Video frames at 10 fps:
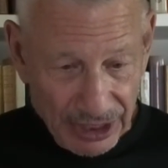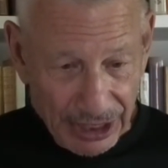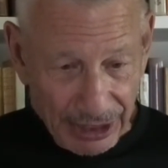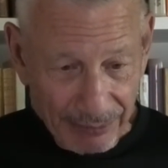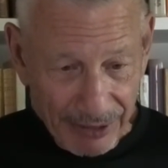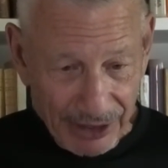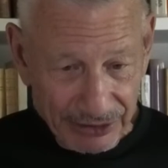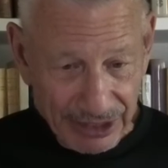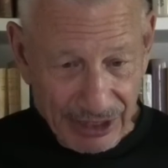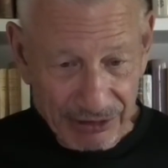about
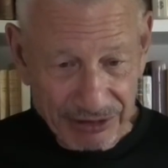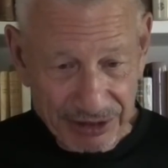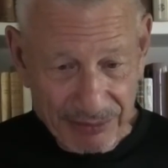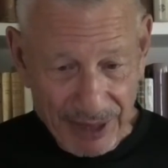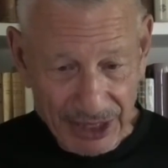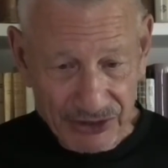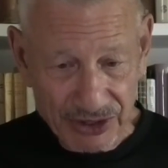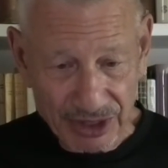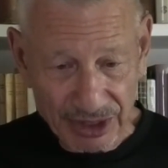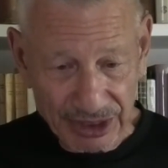how the
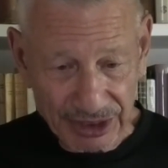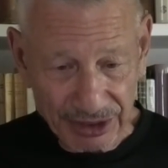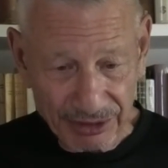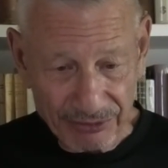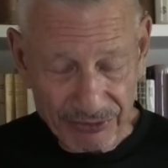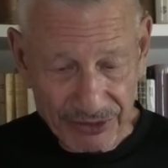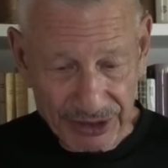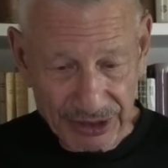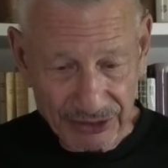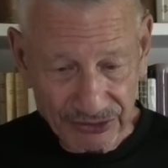imaginary of the
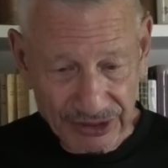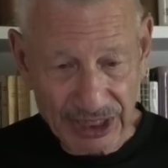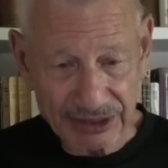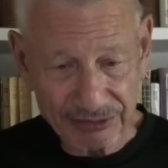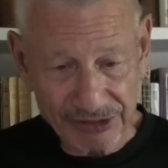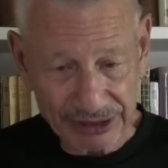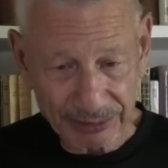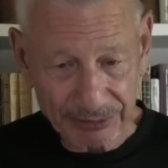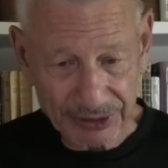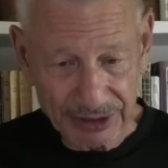state developed